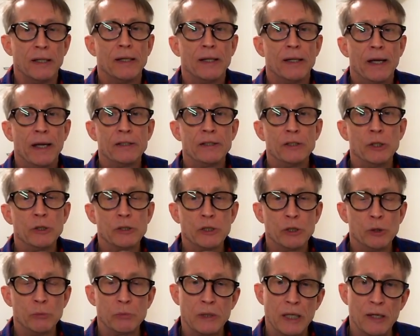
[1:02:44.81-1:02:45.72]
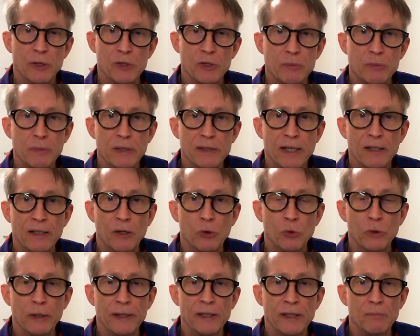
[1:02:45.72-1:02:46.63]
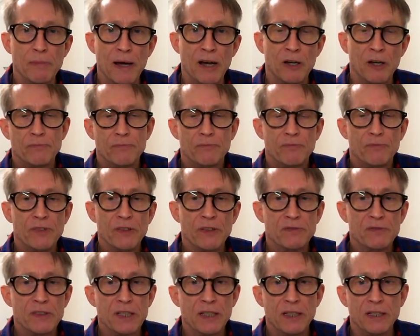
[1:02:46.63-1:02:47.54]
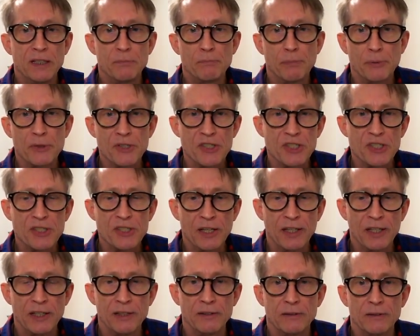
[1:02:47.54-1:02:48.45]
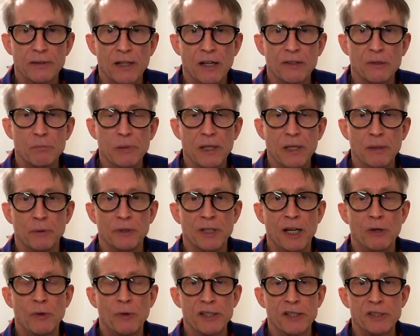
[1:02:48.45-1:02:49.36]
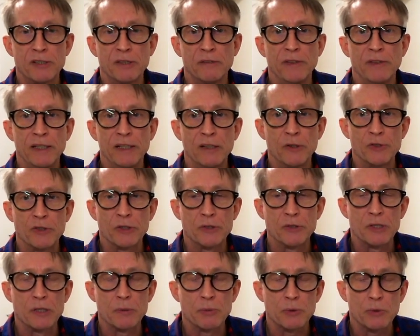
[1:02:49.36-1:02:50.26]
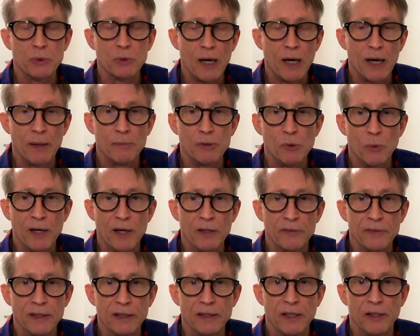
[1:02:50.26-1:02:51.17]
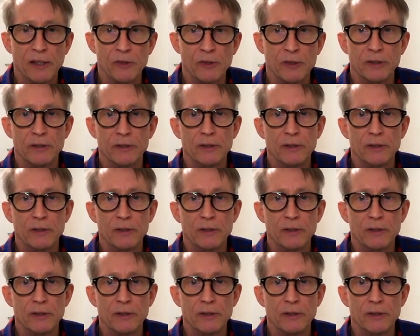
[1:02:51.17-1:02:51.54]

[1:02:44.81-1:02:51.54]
And YouTube tells me that only about 15% of the people that watch the videos are subscribed, while the other